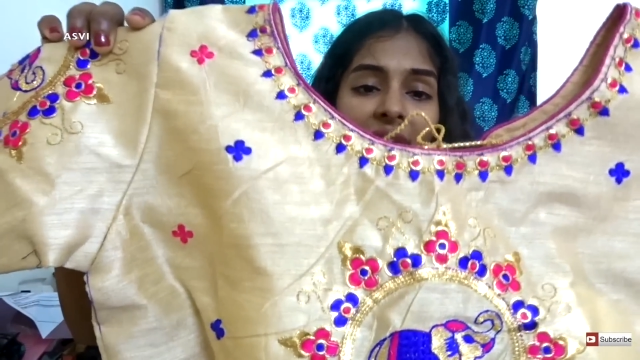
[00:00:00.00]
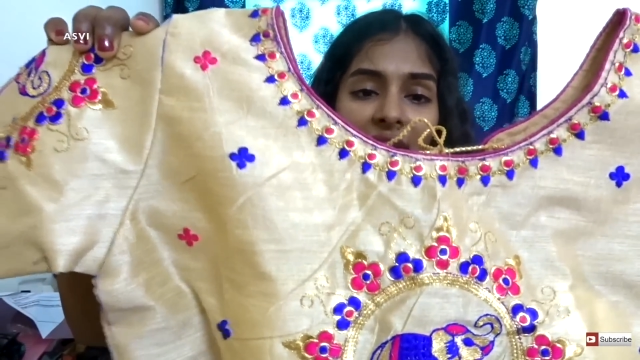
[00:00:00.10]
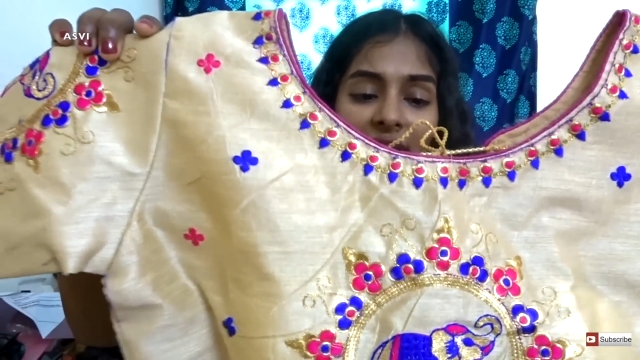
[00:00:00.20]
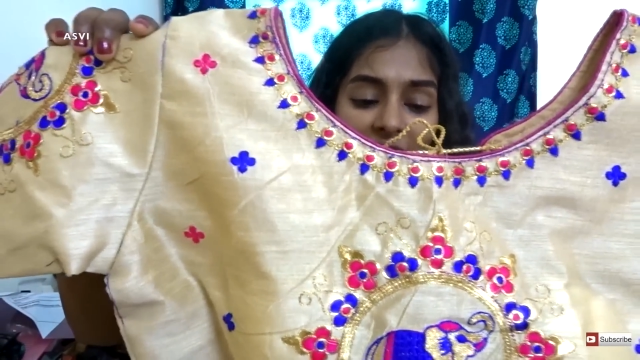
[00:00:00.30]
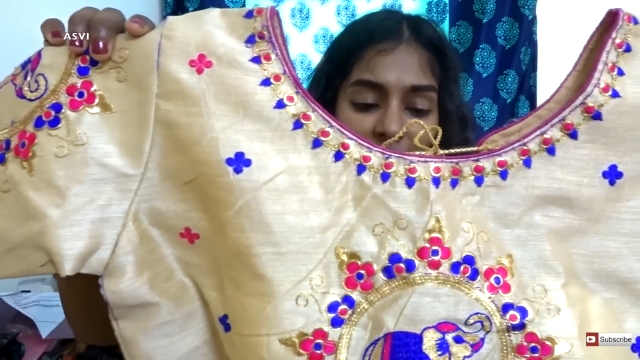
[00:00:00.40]
I
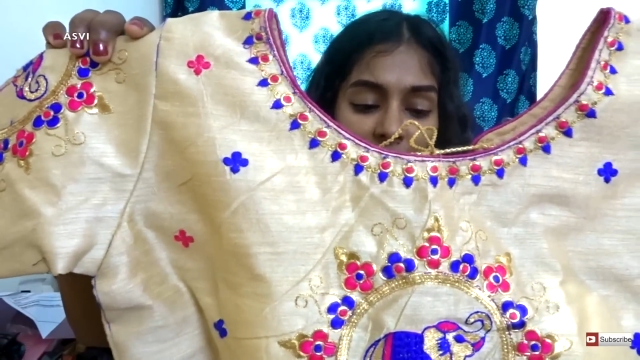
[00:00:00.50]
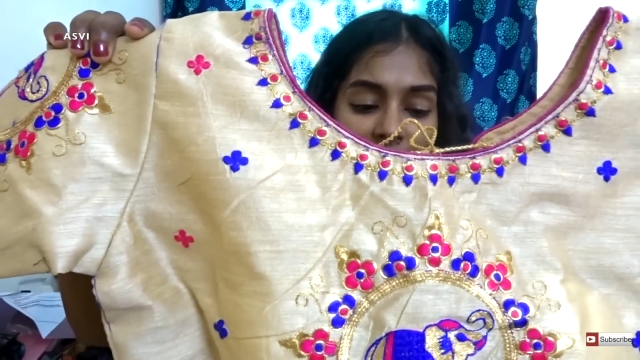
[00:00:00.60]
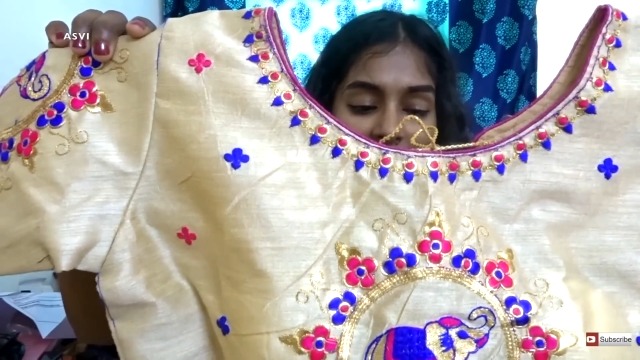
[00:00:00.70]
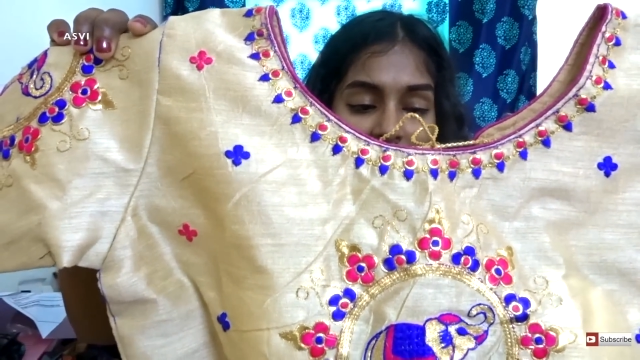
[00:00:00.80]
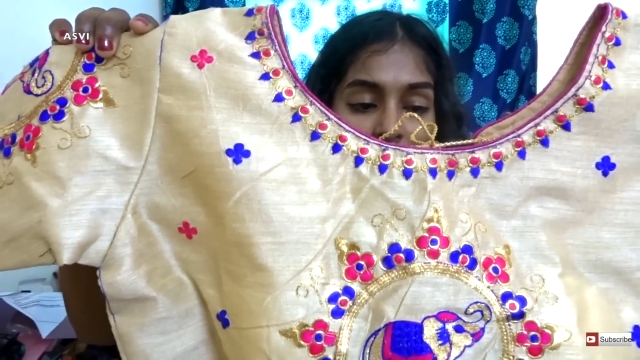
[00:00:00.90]
can
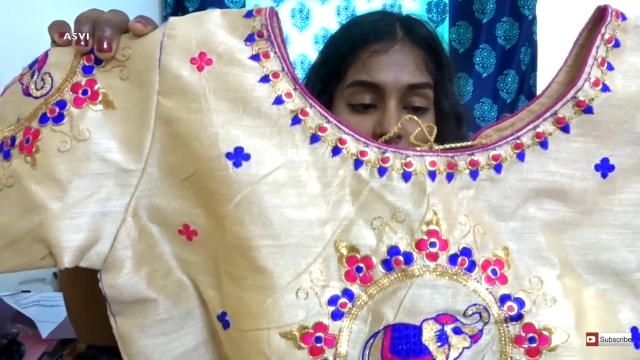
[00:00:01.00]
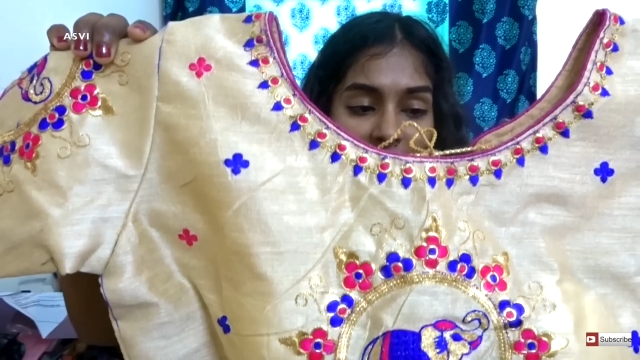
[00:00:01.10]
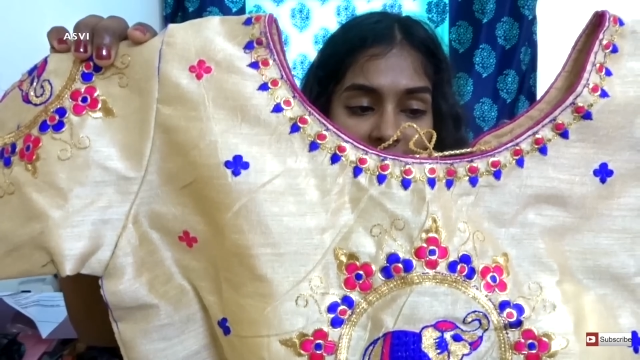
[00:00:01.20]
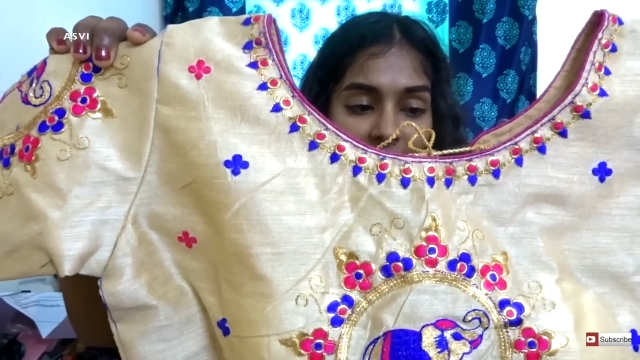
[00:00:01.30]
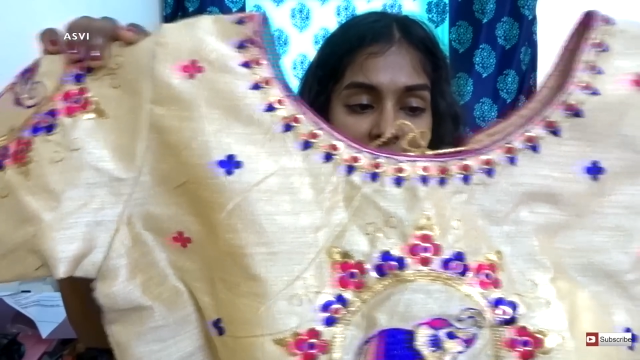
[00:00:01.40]
definitely
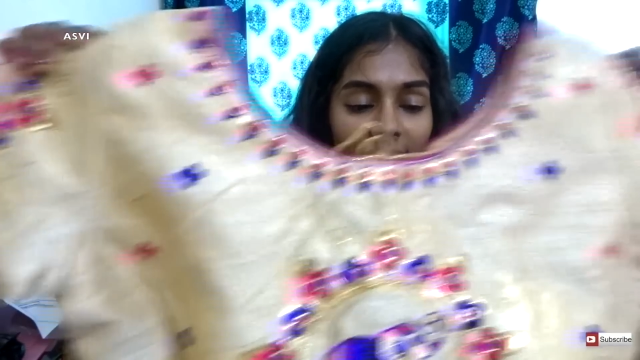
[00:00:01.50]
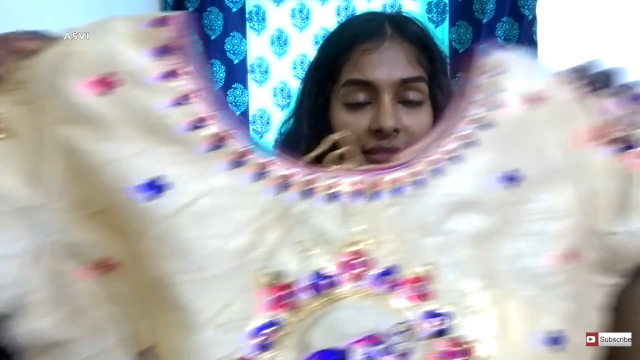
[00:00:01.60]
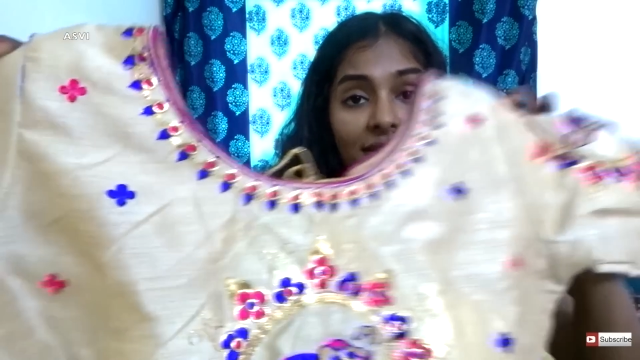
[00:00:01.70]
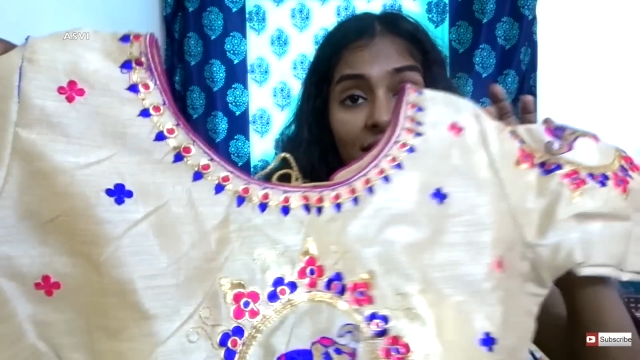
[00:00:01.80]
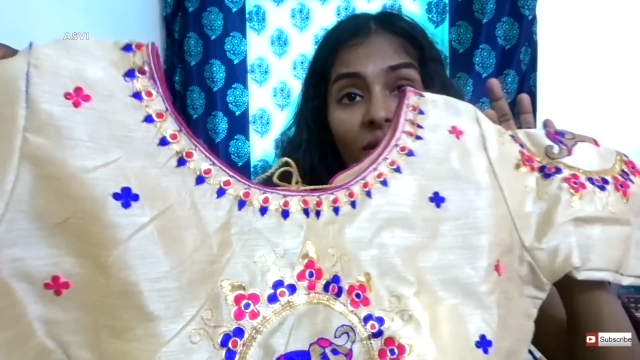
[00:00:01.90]
alter this.
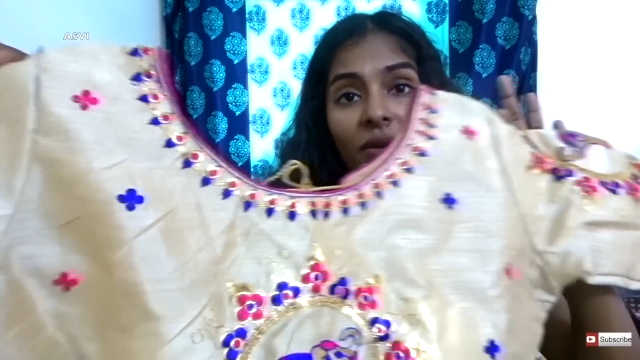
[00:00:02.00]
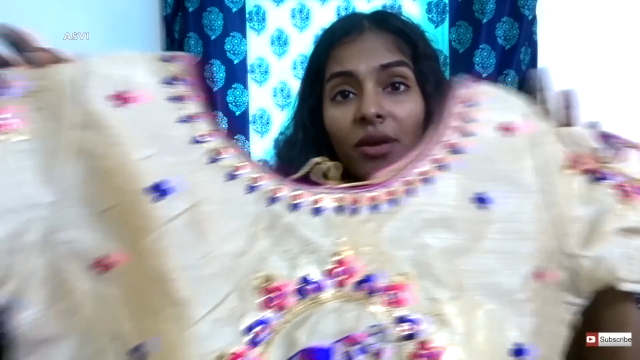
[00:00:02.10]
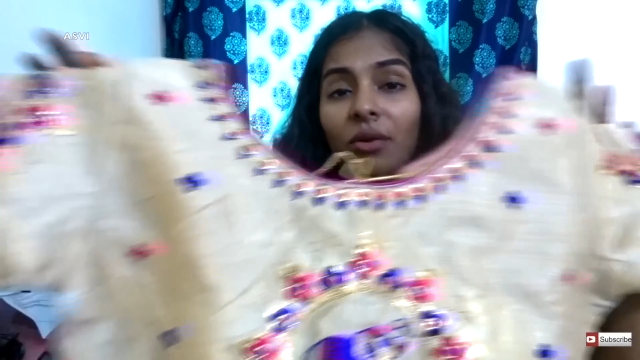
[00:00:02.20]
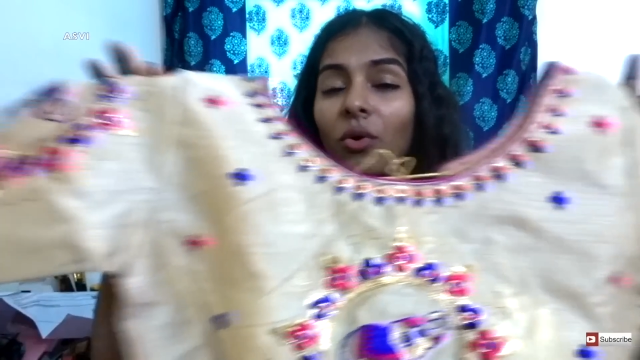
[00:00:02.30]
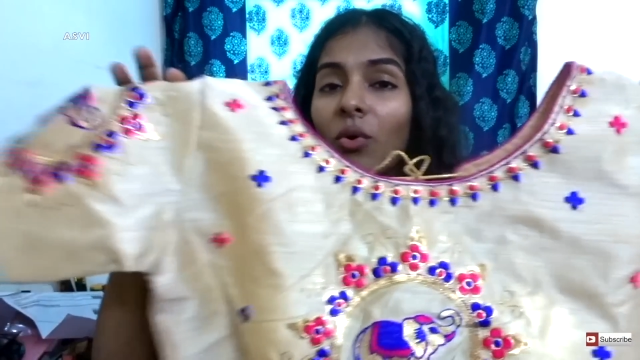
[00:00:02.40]
This is
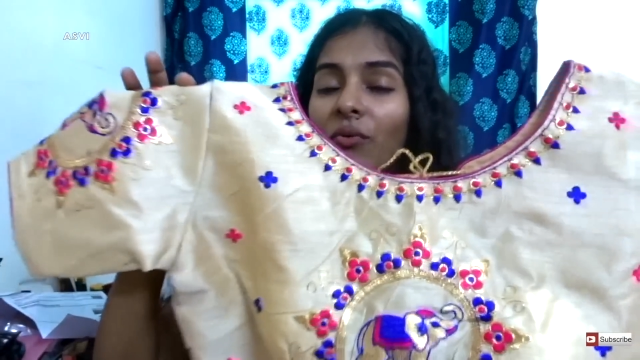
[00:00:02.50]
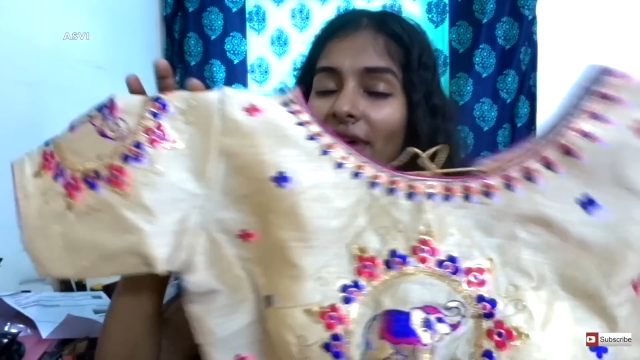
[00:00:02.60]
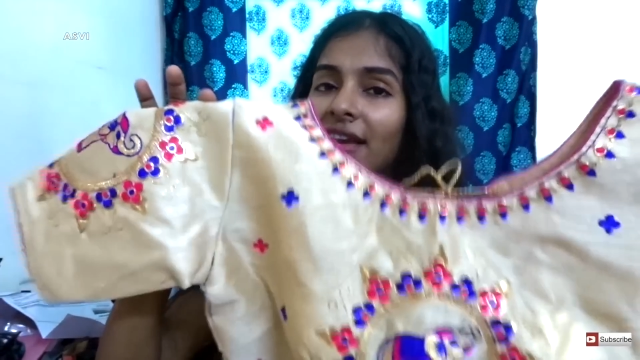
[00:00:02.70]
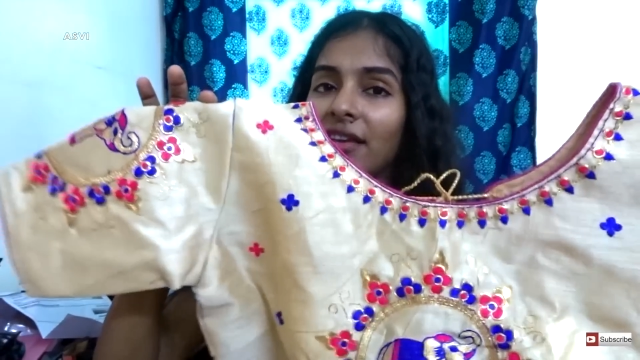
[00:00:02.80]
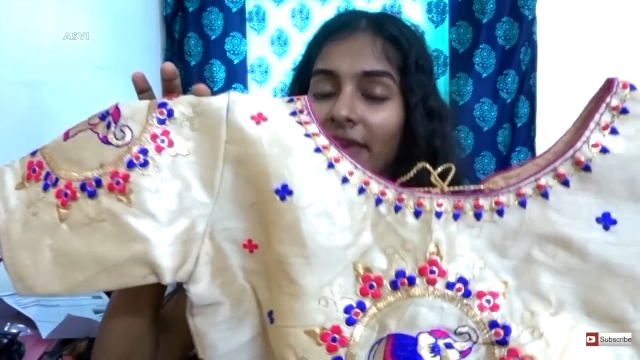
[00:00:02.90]
gonna go very